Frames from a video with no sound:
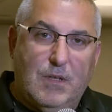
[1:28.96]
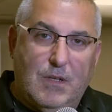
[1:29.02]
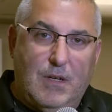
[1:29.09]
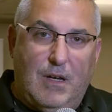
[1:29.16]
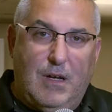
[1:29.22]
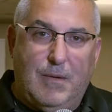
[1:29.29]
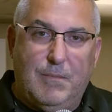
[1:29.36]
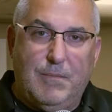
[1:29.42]

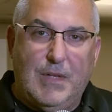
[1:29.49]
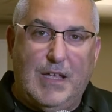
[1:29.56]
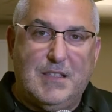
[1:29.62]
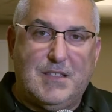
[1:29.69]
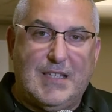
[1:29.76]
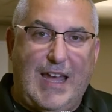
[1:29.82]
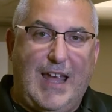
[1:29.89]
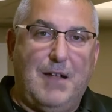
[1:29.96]
and
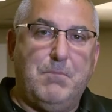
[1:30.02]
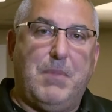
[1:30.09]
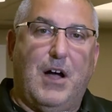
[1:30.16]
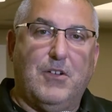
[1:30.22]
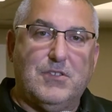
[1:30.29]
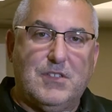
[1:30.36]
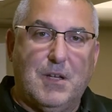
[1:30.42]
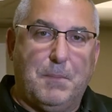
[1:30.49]
sand
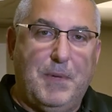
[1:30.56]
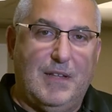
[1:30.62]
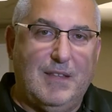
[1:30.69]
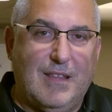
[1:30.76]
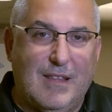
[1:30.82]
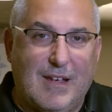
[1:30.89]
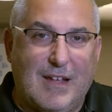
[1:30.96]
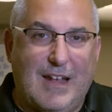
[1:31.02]
bounced up
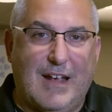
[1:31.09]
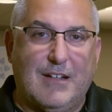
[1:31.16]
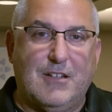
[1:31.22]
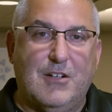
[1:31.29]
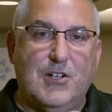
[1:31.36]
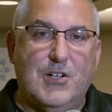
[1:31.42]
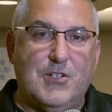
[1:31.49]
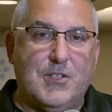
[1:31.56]
into the
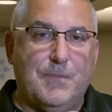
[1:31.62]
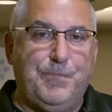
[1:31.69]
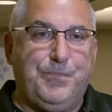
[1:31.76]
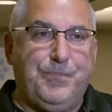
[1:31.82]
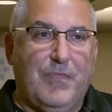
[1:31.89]
connectors.